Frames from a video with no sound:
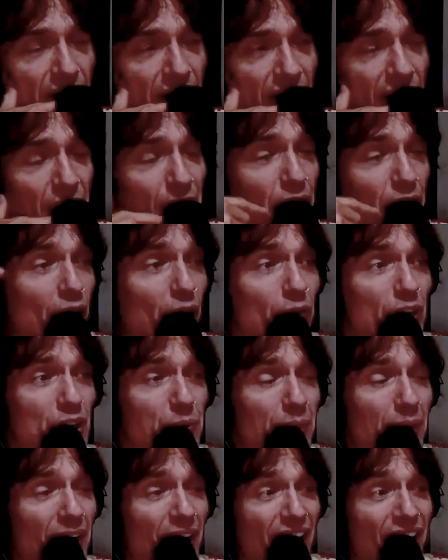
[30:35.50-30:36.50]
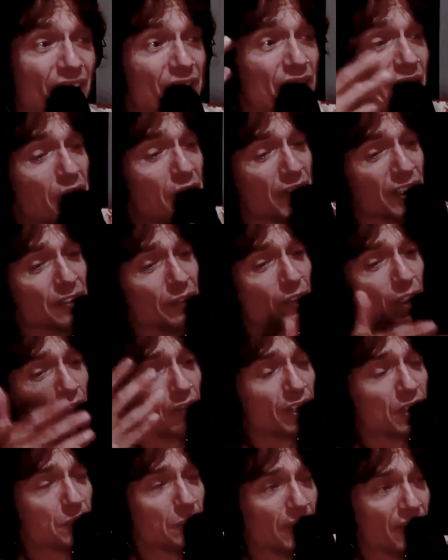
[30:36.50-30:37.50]
and if you've got rich parents, and the other thing is, if you've
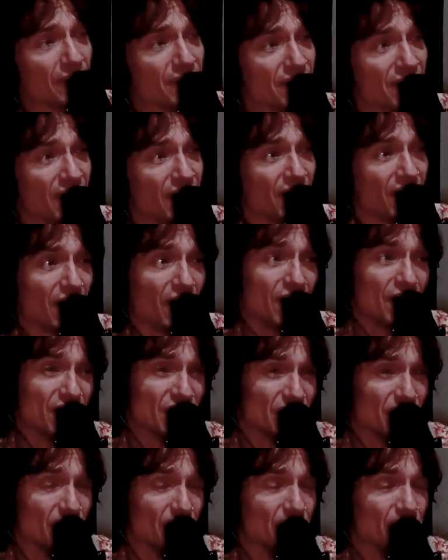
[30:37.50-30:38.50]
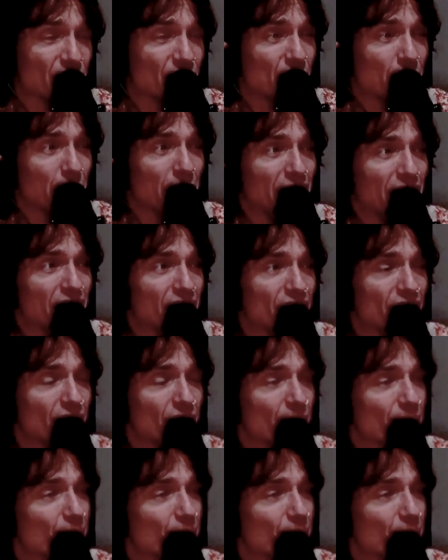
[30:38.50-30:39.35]
got rich parents, are your songs going to be any good?